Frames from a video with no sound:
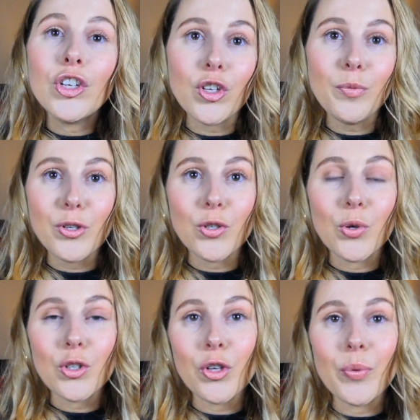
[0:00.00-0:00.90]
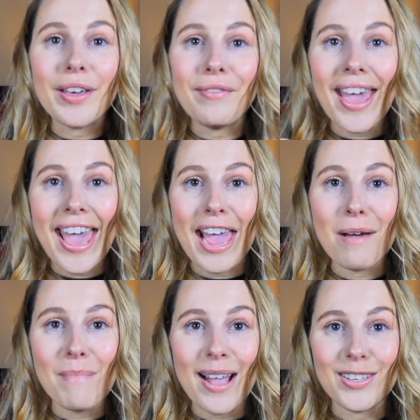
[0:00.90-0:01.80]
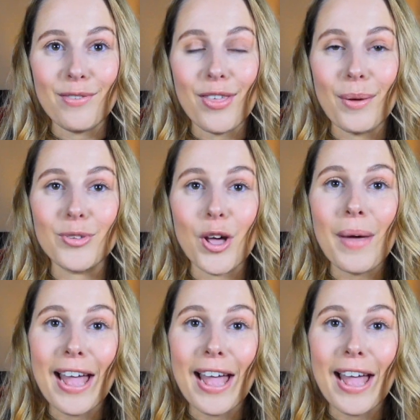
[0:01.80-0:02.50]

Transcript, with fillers: Do be sure to give it a massive thumbs up